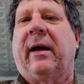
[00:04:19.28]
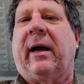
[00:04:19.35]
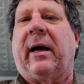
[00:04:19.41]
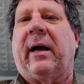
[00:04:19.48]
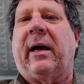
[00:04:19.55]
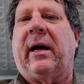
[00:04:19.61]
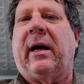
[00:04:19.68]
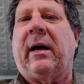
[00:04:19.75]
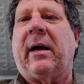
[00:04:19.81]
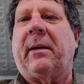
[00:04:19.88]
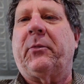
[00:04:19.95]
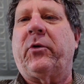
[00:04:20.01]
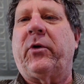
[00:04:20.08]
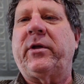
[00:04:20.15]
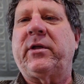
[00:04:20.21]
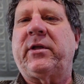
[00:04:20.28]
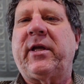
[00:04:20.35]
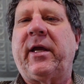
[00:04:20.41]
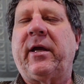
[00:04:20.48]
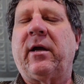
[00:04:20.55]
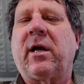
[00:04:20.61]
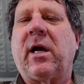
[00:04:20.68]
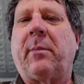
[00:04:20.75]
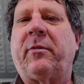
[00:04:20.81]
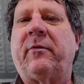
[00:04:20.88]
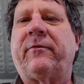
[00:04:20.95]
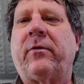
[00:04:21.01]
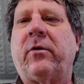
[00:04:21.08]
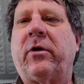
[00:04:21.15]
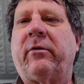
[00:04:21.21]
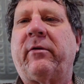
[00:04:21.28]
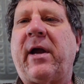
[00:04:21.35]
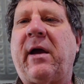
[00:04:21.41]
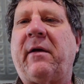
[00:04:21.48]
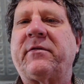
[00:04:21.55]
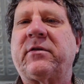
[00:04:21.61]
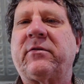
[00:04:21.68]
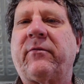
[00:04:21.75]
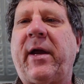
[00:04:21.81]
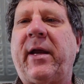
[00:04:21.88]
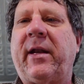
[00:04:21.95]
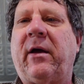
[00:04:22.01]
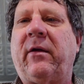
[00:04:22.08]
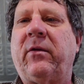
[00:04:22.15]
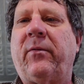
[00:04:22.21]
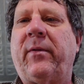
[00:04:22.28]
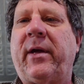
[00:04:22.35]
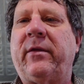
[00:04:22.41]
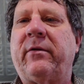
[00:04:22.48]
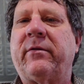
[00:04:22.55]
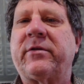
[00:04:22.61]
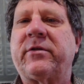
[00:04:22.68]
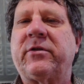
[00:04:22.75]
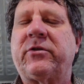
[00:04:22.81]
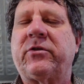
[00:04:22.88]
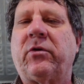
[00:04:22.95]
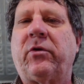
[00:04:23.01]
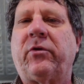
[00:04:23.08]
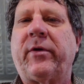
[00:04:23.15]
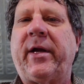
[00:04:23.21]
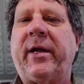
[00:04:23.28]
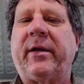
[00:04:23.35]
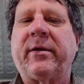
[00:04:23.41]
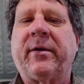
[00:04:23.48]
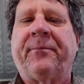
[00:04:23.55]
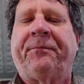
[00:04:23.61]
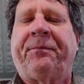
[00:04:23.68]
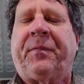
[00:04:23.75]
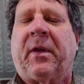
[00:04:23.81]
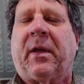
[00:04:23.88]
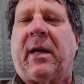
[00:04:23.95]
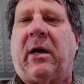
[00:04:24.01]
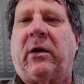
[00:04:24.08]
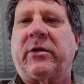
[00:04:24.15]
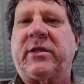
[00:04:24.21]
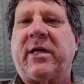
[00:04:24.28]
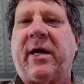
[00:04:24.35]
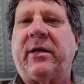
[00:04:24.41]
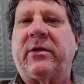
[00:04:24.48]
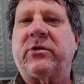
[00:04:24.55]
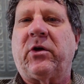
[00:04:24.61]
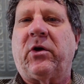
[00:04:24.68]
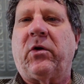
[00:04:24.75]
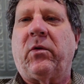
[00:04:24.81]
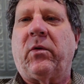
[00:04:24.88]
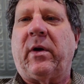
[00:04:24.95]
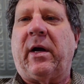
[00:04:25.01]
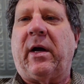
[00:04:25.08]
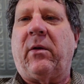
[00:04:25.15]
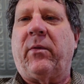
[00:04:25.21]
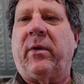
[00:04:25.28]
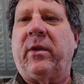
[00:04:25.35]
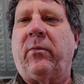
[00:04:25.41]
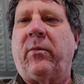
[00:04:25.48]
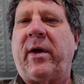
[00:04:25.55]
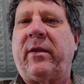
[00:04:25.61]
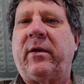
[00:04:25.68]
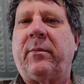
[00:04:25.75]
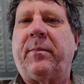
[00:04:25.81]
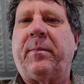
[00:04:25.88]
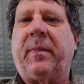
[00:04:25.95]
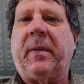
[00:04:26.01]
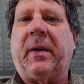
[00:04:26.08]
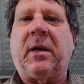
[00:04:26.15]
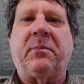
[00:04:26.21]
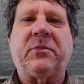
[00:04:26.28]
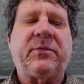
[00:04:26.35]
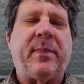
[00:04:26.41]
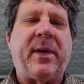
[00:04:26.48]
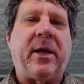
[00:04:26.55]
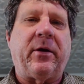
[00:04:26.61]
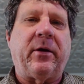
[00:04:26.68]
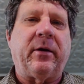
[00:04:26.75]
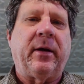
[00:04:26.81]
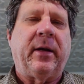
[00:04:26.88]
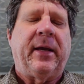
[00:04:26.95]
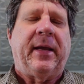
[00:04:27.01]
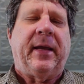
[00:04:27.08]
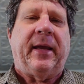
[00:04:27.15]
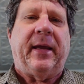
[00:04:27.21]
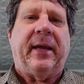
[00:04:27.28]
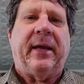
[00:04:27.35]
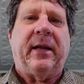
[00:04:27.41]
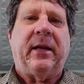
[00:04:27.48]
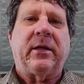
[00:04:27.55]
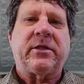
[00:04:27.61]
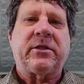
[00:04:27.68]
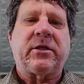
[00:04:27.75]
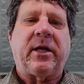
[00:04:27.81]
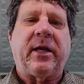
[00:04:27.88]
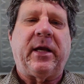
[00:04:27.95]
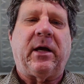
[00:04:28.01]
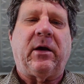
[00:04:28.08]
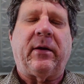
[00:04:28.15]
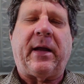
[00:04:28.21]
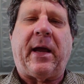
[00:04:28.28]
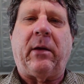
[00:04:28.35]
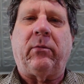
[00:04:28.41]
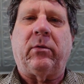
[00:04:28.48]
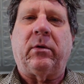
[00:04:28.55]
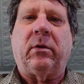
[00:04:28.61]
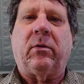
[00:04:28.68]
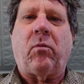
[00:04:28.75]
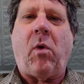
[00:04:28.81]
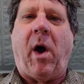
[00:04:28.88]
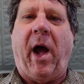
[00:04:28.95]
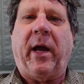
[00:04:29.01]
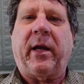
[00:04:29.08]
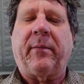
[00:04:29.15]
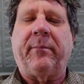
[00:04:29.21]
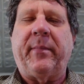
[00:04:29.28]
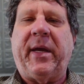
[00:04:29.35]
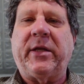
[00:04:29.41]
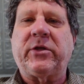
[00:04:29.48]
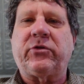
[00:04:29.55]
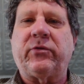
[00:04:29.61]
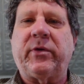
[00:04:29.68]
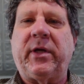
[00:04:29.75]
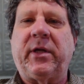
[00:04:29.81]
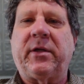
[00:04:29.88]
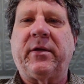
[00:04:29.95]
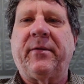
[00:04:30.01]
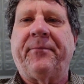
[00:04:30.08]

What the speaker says: I'm going to take a couple photographs. Right now the weather isn't so great outside, so when the weather becomes better and it's sunny out, I will walk Main Street